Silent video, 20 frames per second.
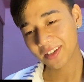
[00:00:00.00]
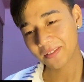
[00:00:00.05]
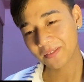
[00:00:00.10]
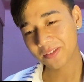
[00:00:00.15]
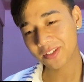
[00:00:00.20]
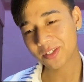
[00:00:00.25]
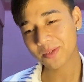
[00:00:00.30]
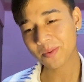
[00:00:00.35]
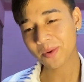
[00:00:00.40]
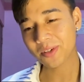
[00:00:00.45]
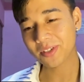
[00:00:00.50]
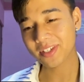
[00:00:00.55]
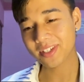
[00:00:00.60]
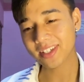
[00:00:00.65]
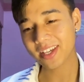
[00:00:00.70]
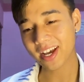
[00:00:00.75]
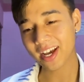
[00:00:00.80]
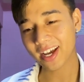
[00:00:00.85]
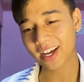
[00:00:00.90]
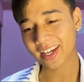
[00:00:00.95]
Fish upon the
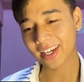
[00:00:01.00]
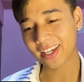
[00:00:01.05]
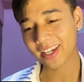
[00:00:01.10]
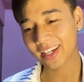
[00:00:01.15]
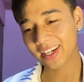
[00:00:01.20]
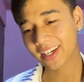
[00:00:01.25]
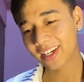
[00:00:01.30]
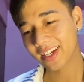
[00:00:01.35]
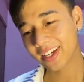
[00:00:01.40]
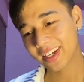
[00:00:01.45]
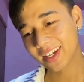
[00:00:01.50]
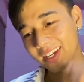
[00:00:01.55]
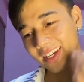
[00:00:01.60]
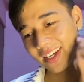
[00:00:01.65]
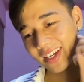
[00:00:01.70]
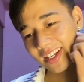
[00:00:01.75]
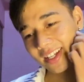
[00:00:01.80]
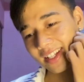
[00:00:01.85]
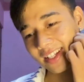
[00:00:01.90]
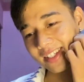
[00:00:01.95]
sky.
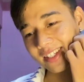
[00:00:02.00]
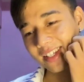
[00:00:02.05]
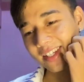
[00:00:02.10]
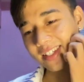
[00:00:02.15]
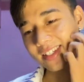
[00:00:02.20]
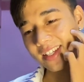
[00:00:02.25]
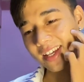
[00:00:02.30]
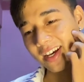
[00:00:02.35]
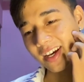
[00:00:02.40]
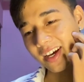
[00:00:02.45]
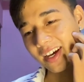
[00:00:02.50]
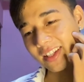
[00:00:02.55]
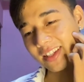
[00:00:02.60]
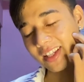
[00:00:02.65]
This is the